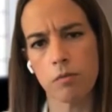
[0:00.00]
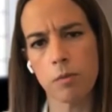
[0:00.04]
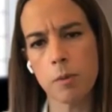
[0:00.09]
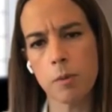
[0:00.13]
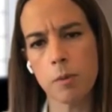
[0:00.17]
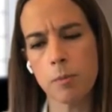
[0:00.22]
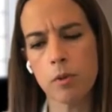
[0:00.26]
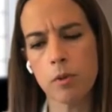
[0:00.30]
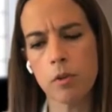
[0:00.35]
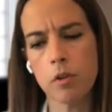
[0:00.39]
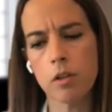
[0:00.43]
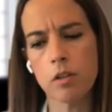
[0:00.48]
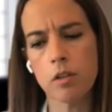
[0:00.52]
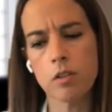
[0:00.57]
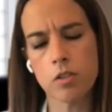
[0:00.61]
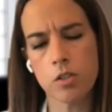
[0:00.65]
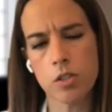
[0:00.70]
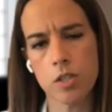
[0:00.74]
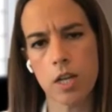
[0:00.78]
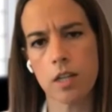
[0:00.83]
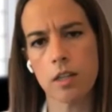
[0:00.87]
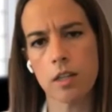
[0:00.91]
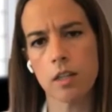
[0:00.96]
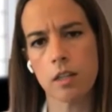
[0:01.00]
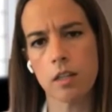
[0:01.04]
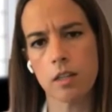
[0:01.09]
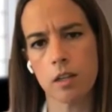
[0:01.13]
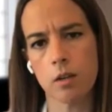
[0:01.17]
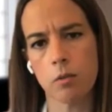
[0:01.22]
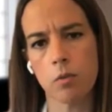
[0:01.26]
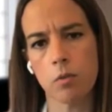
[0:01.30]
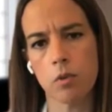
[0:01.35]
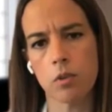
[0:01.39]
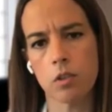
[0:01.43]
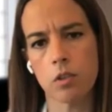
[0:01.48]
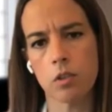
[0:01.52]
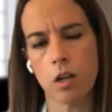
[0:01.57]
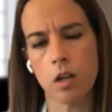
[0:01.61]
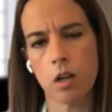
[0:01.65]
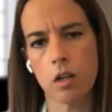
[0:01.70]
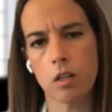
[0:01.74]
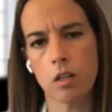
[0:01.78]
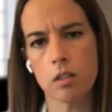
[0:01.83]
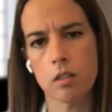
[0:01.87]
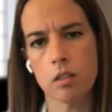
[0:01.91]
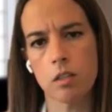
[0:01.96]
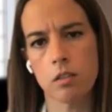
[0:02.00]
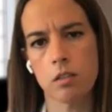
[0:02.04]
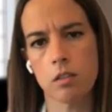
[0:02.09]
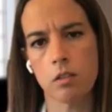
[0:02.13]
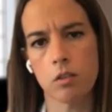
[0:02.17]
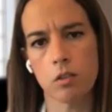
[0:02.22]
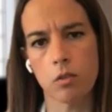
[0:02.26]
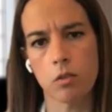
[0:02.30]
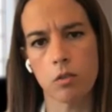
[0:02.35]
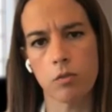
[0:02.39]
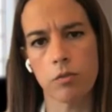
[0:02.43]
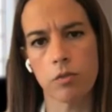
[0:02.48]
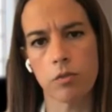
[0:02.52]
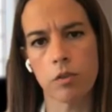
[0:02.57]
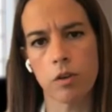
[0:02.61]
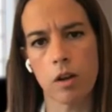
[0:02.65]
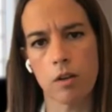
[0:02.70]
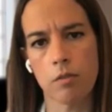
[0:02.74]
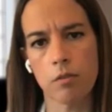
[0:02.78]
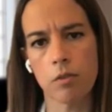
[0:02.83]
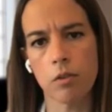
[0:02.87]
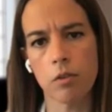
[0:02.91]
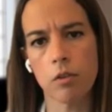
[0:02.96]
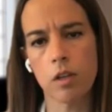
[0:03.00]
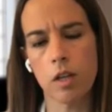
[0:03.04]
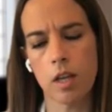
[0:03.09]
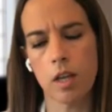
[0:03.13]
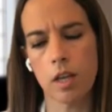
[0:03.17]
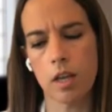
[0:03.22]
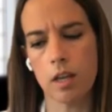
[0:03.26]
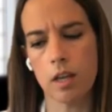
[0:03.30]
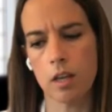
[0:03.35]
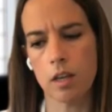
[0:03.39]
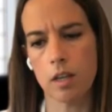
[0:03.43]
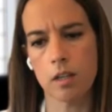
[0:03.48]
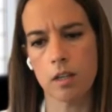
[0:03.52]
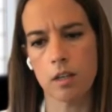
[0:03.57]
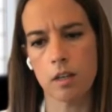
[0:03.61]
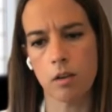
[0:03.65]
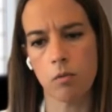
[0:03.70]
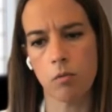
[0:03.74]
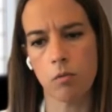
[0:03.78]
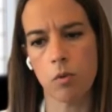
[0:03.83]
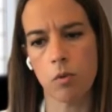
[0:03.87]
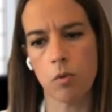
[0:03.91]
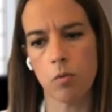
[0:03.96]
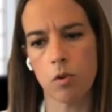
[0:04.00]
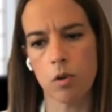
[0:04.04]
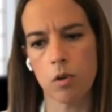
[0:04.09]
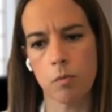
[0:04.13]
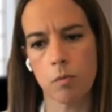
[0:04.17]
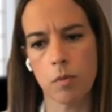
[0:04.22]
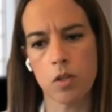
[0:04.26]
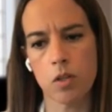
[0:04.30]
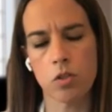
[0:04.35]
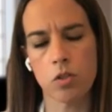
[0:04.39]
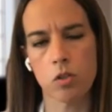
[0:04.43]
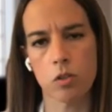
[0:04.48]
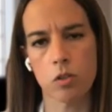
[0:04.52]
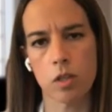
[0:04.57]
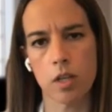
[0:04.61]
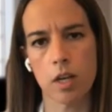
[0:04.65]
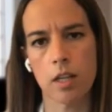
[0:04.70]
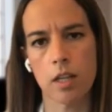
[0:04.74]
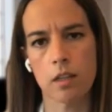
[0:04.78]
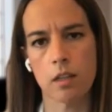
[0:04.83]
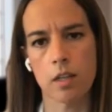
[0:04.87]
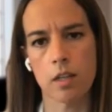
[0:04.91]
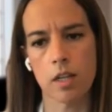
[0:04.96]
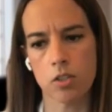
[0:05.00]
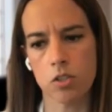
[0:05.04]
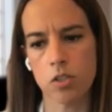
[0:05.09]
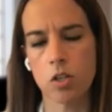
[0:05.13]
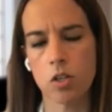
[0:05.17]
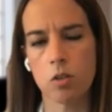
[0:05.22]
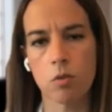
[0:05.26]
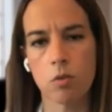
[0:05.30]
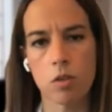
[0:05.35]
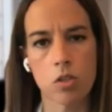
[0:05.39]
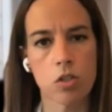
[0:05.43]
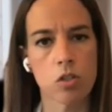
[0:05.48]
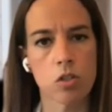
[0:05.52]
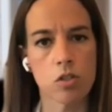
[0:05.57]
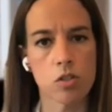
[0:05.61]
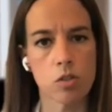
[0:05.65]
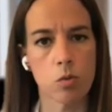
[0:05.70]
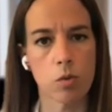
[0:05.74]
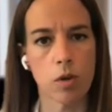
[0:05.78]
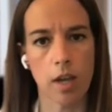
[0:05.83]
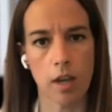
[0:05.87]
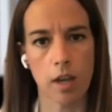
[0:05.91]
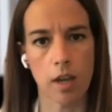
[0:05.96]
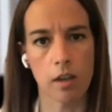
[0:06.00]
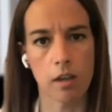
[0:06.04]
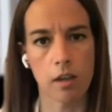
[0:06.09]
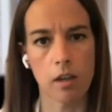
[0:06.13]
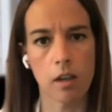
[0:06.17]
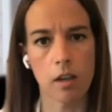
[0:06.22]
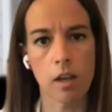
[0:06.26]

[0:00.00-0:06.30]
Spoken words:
People are understanding that we're not, you know, forever, and we want to make sure that the next generation is okay.